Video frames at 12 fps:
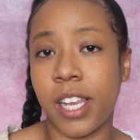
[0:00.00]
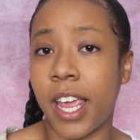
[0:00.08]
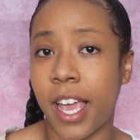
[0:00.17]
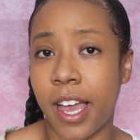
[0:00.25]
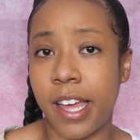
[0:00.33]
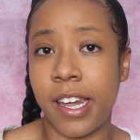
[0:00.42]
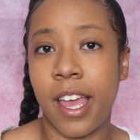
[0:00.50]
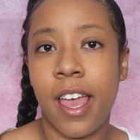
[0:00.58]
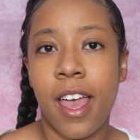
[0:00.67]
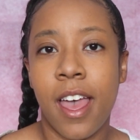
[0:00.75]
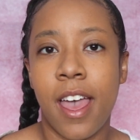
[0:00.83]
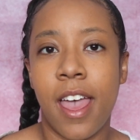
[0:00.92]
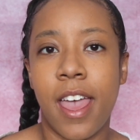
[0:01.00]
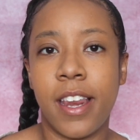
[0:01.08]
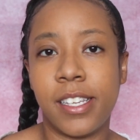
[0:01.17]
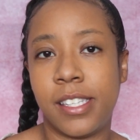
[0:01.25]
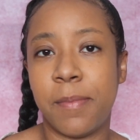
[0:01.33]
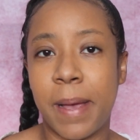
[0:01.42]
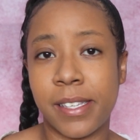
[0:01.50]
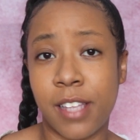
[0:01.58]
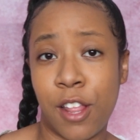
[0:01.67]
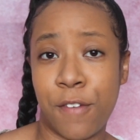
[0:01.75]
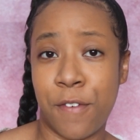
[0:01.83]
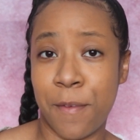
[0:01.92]
Tan. It is the best
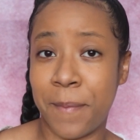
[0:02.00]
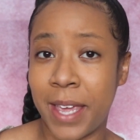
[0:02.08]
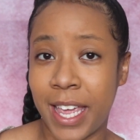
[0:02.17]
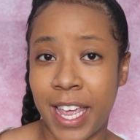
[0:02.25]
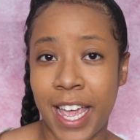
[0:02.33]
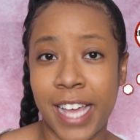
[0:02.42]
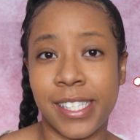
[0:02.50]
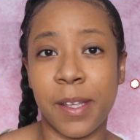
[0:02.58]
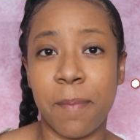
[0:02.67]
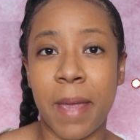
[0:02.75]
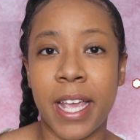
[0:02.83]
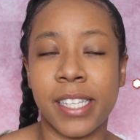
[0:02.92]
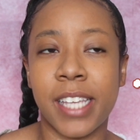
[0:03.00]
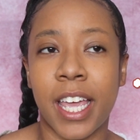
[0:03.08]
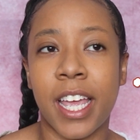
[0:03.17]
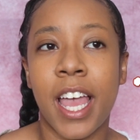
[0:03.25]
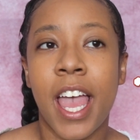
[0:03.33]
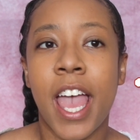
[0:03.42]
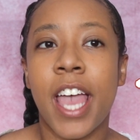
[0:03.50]
color for me. It's amazing.